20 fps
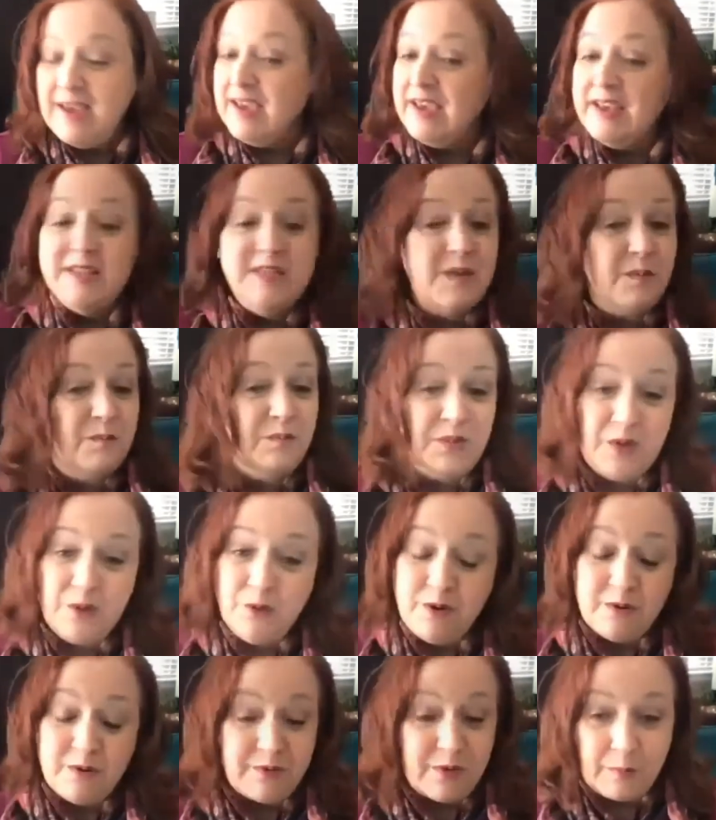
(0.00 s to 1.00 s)
It's a
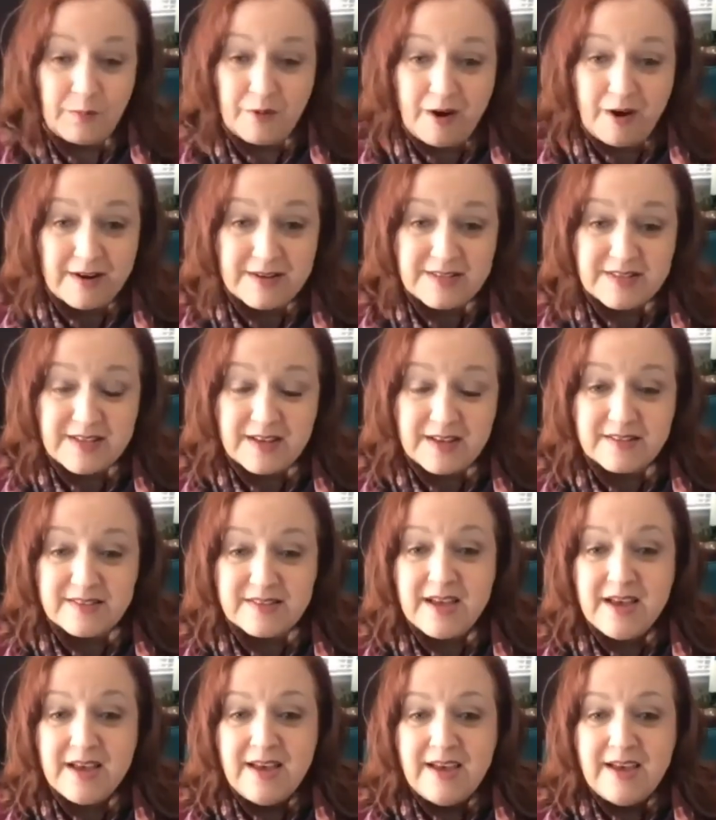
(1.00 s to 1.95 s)
beautiful process.